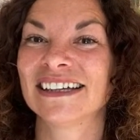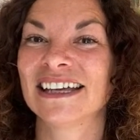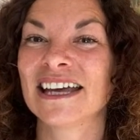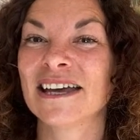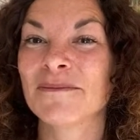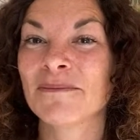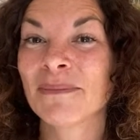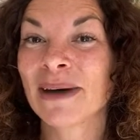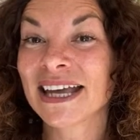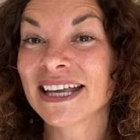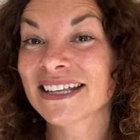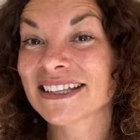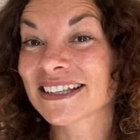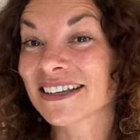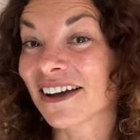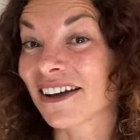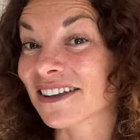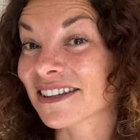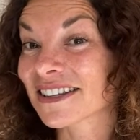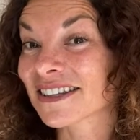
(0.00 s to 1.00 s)
It makes
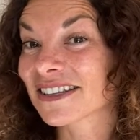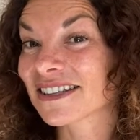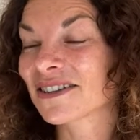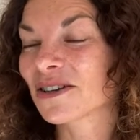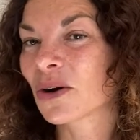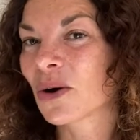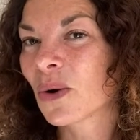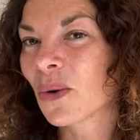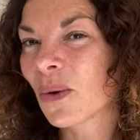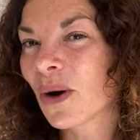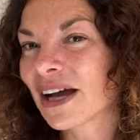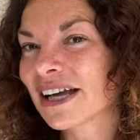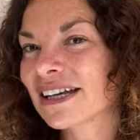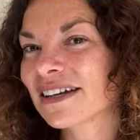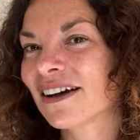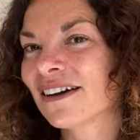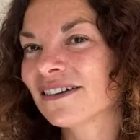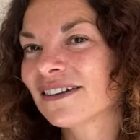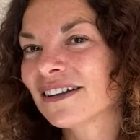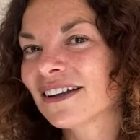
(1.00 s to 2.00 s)
us quite
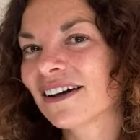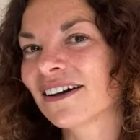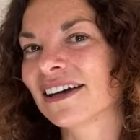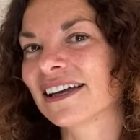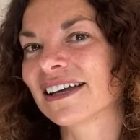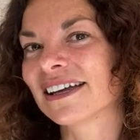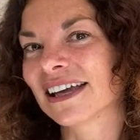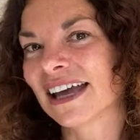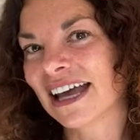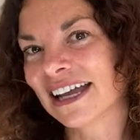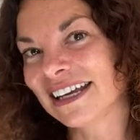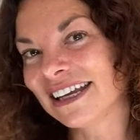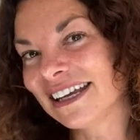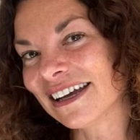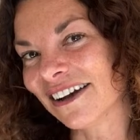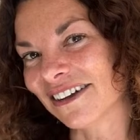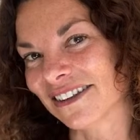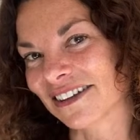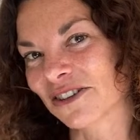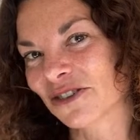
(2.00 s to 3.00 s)
unlike
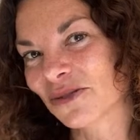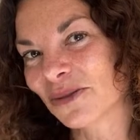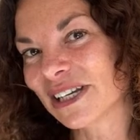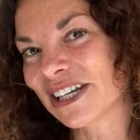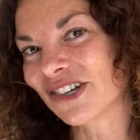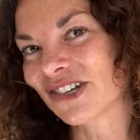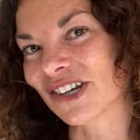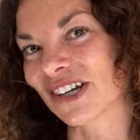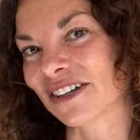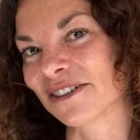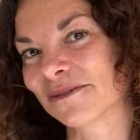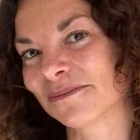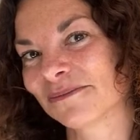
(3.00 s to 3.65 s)
any other creature.